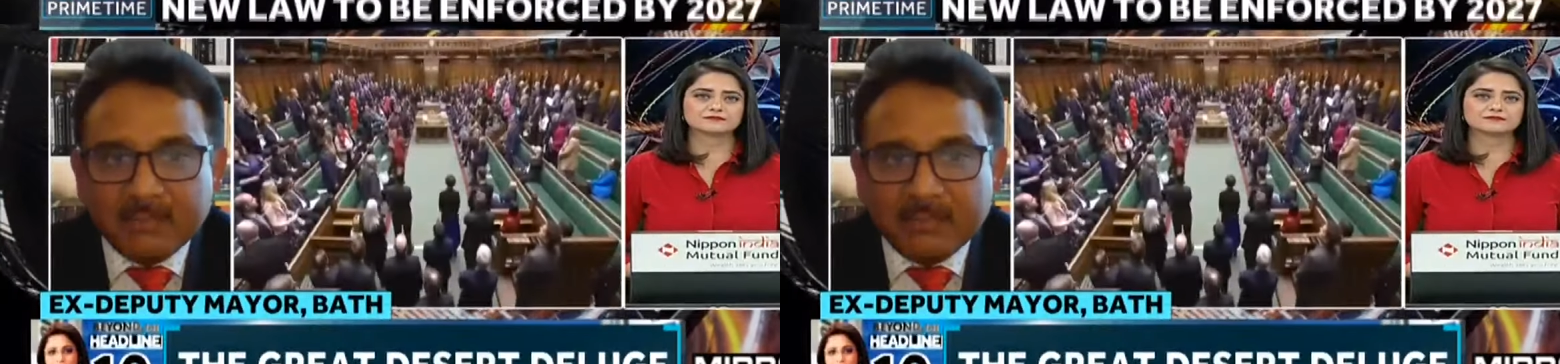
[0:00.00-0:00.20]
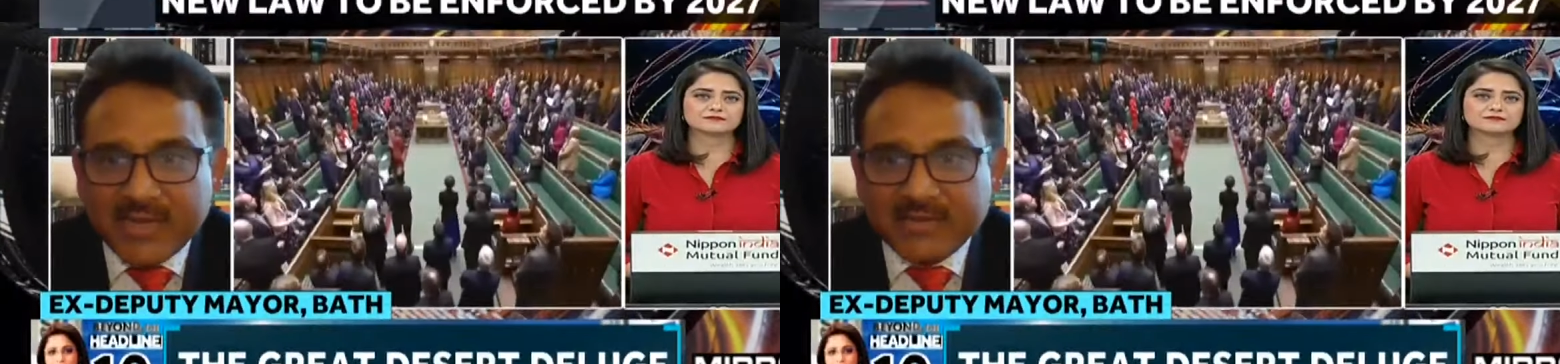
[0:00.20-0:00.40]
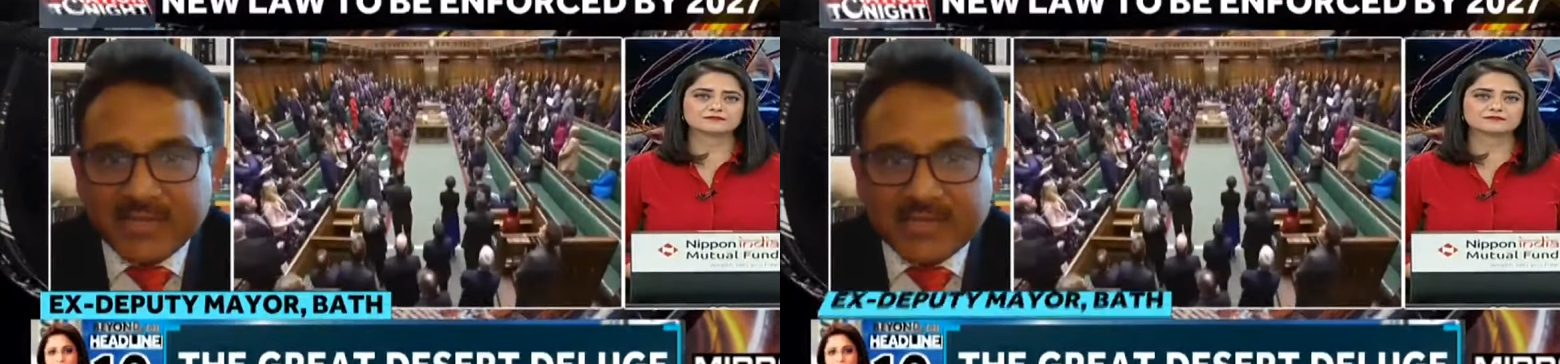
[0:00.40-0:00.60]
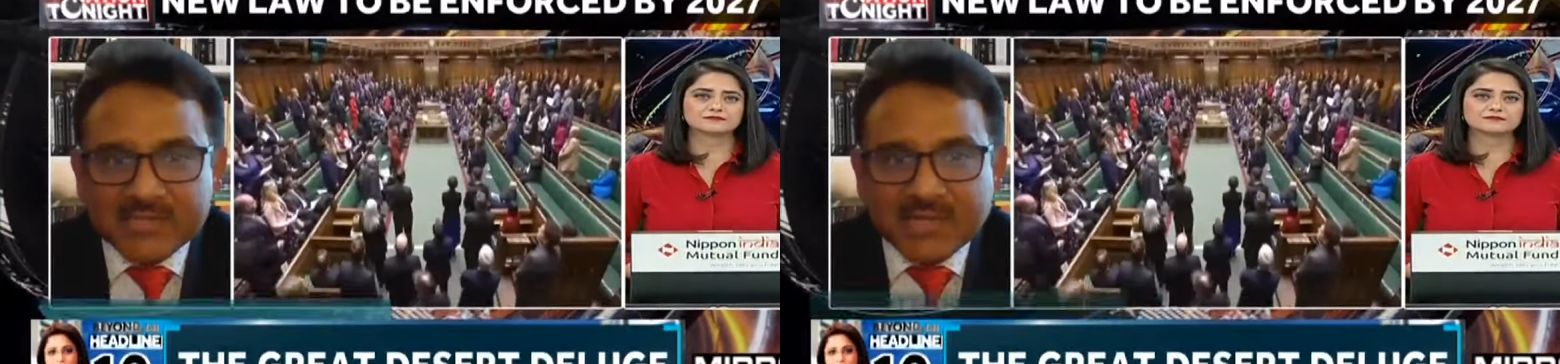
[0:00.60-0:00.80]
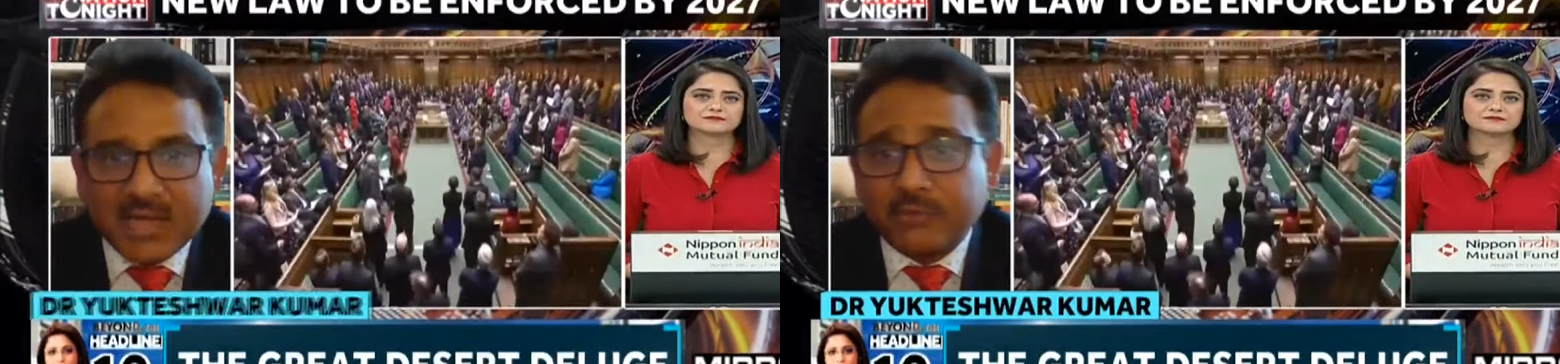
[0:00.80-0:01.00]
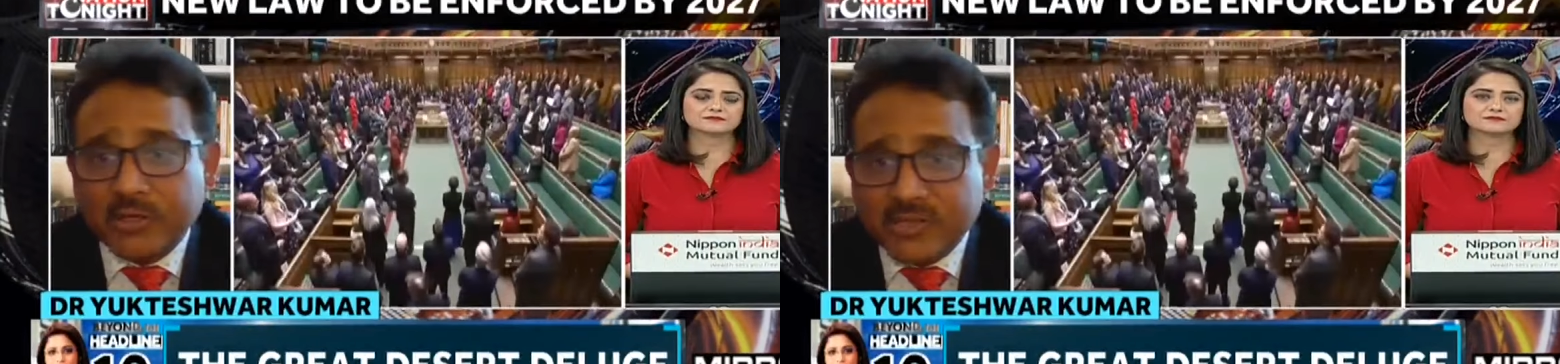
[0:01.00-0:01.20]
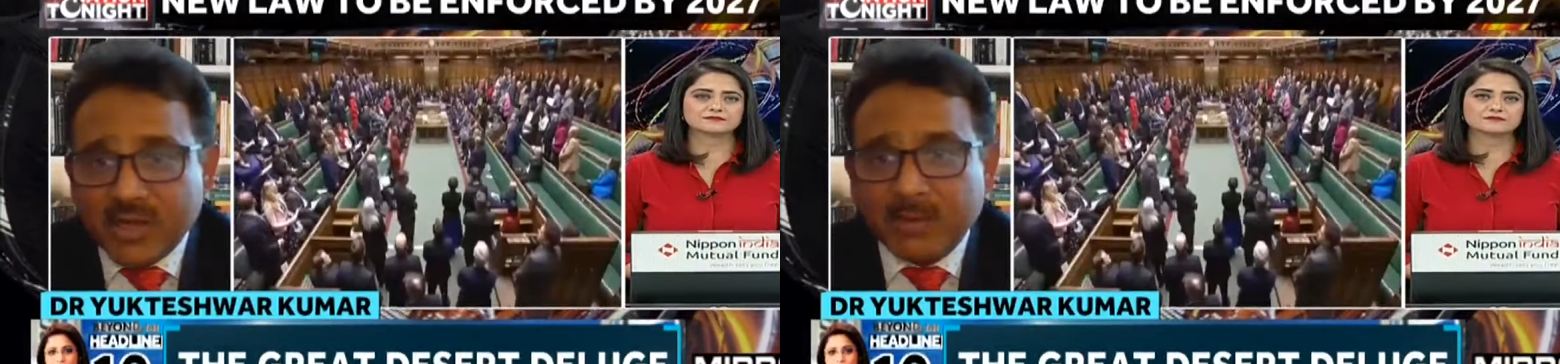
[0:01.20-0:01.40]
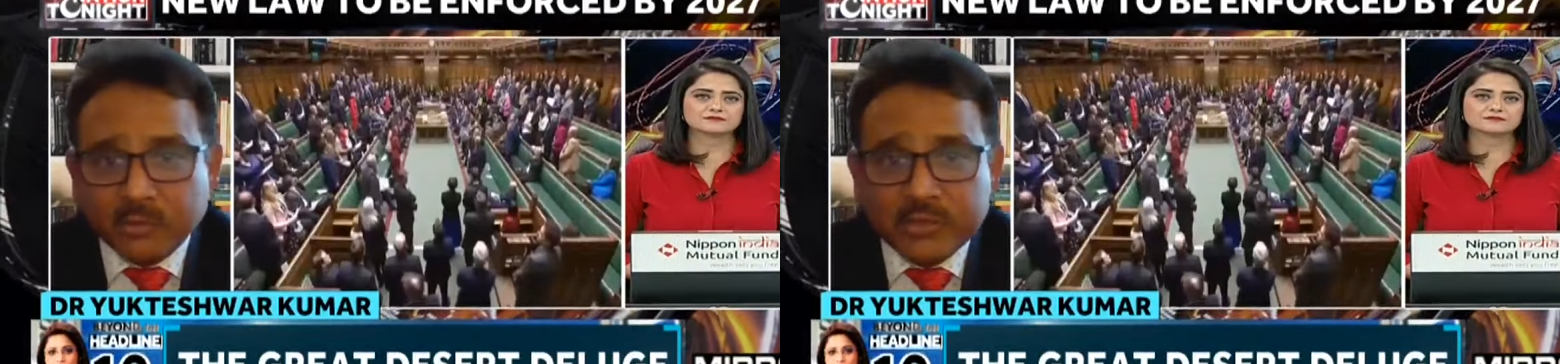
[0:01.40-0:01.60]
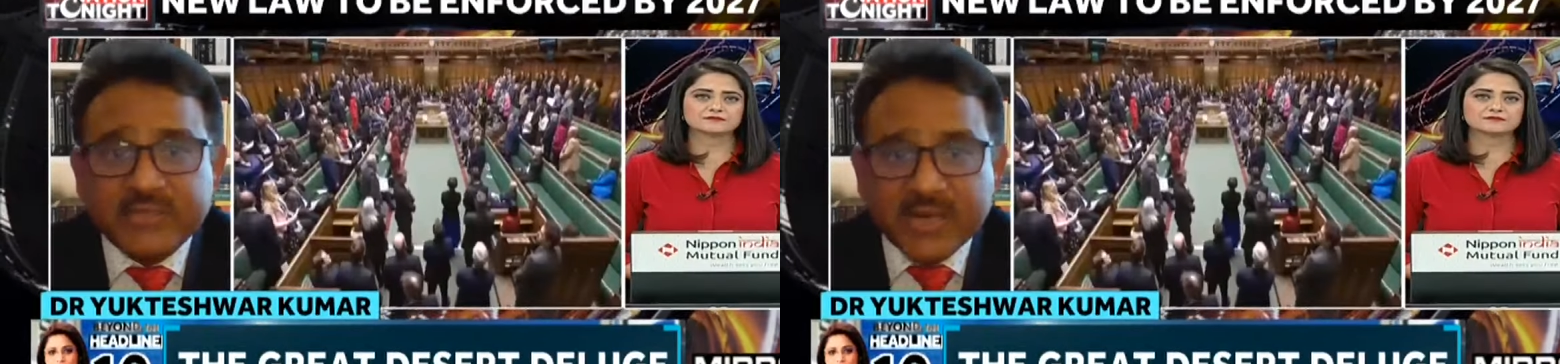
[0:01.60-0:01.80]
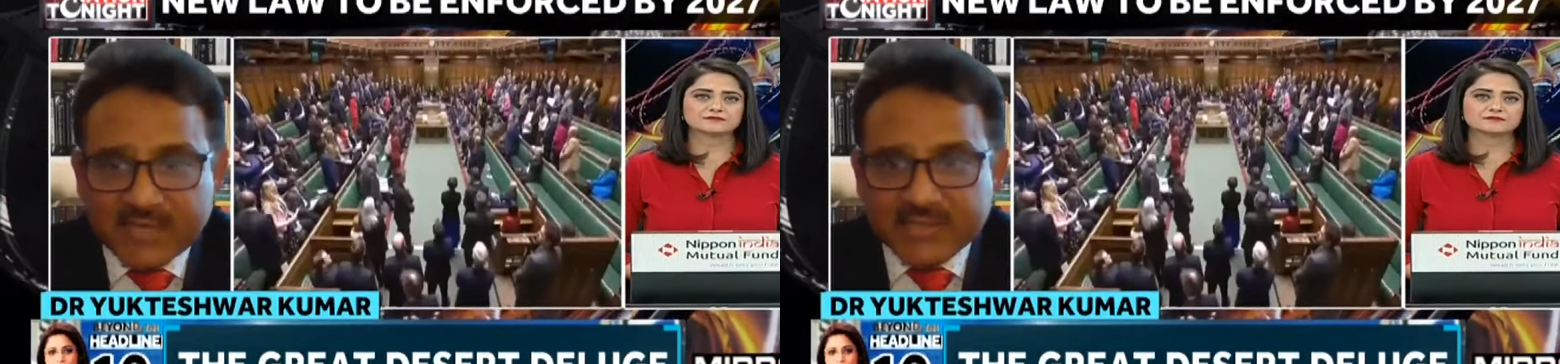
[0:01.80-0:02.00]
Speaker 1: many things, for example,
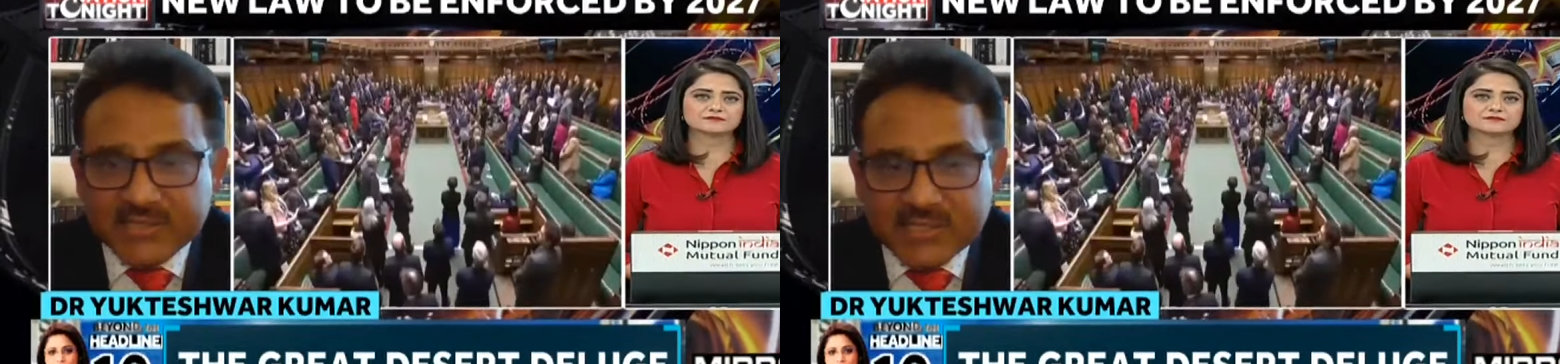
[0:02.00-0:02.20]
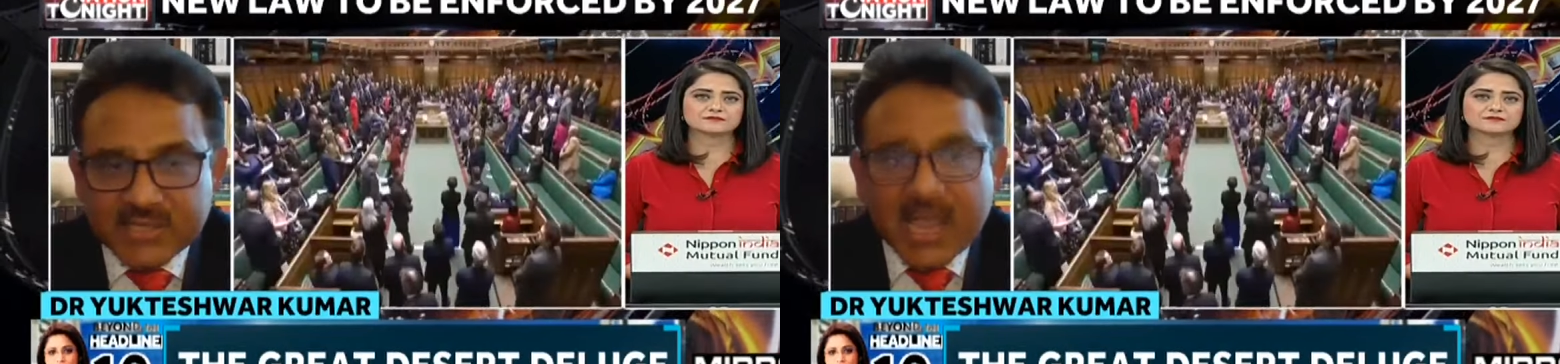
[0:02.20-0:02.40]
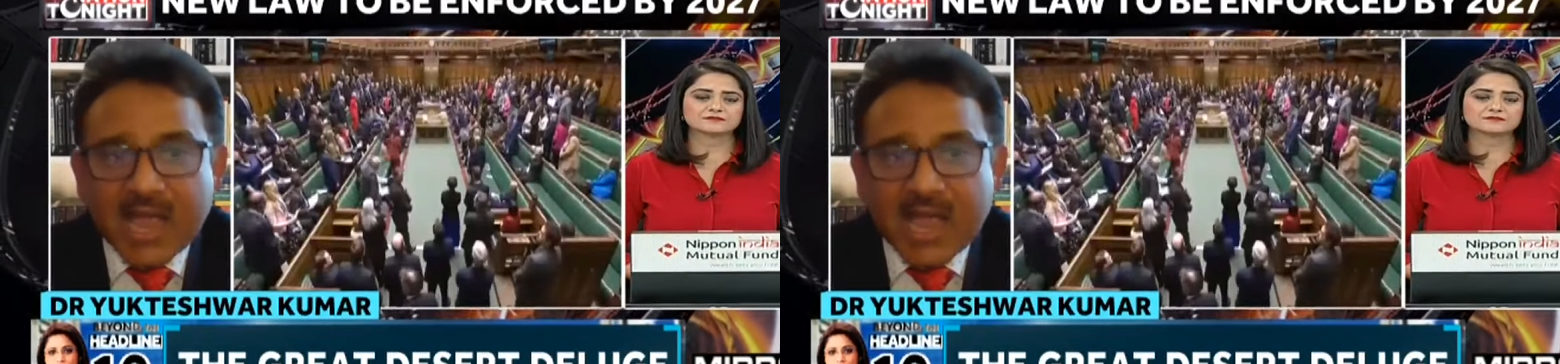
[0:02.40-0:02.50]
drugs